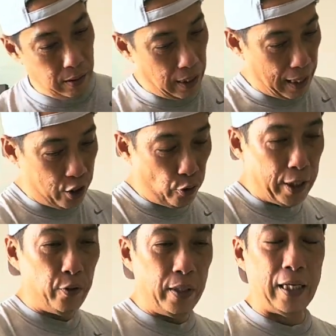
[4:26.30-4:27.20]
I
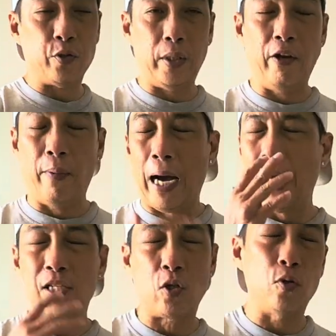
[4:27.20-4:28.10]
tried doing that today with my
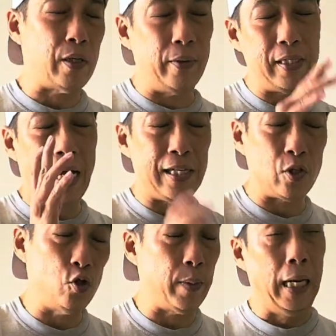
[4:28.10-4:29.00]
eyes closed. I wouldn't say eyes
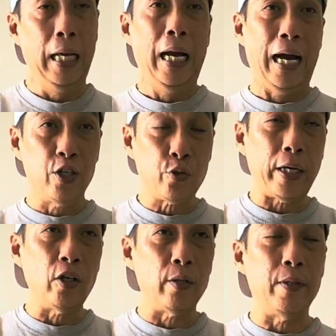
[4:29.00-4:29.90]
closed, but I
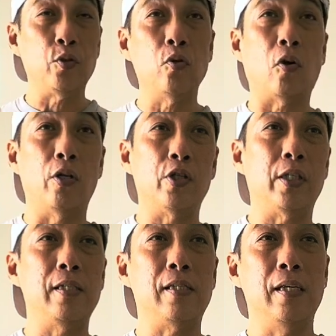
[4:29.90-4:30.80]
try not to be too
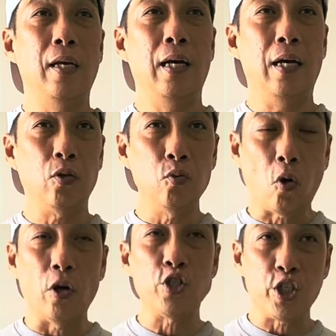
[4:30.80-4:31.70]
conscious
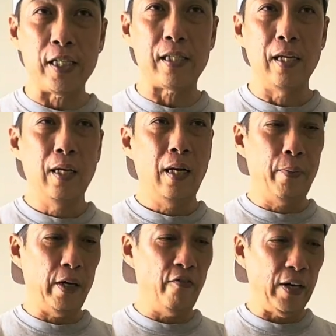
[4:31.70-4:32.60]

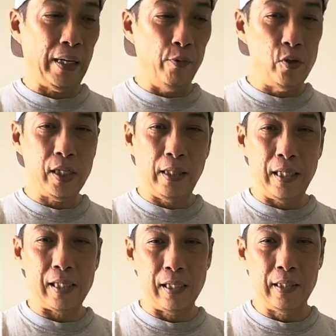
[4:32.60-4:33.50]
about the fact that I'm using
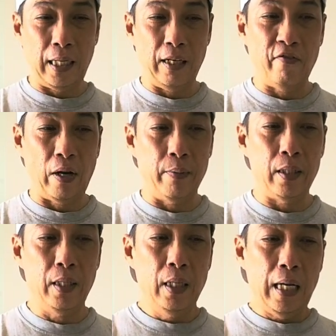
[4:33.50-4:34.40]
this Technifibre.